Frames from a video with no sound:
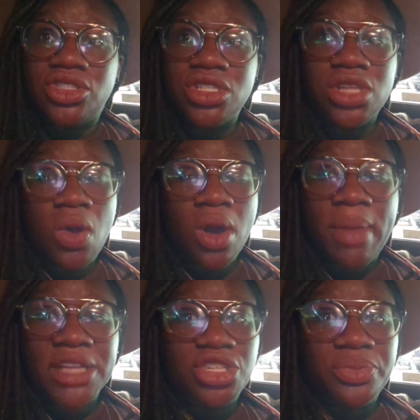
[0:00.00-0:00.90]
Just go on
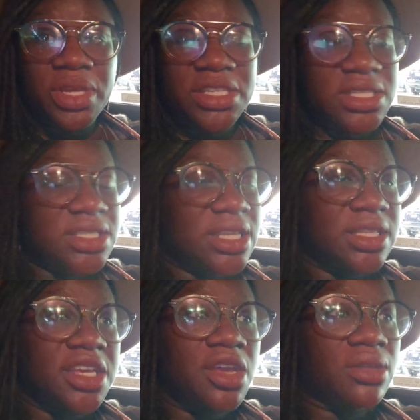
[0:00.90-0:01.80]
about your business and
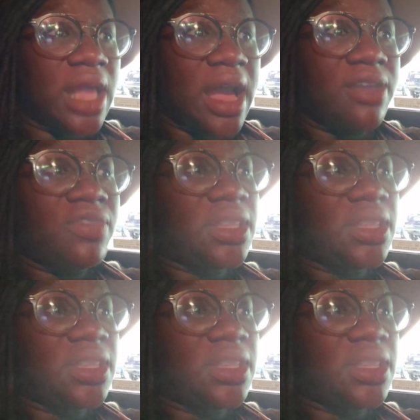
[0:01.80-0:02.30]
live your life.